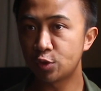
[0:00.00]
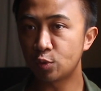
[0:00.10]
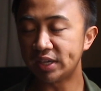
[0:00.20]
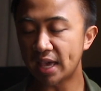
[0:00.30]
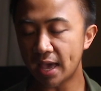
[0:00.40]

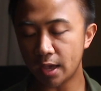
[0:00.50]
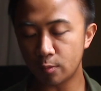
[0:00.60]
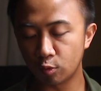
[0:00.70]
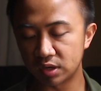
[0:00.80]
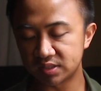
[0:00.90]

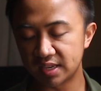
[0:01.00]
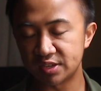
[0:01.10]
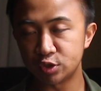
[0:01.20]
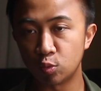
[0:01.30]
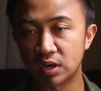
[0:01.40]
3M where it
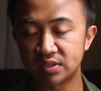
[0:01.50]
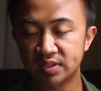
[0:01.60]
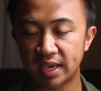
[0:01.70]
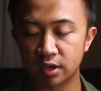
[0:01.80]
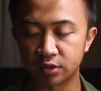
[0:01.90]
says
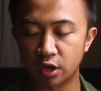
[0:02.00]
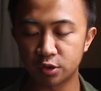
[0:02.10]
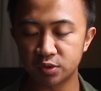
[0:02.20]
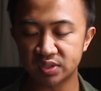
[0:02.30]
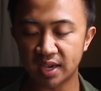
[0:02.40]
USA on the
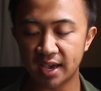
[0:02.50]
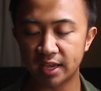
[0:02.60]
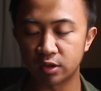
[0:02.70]
other side,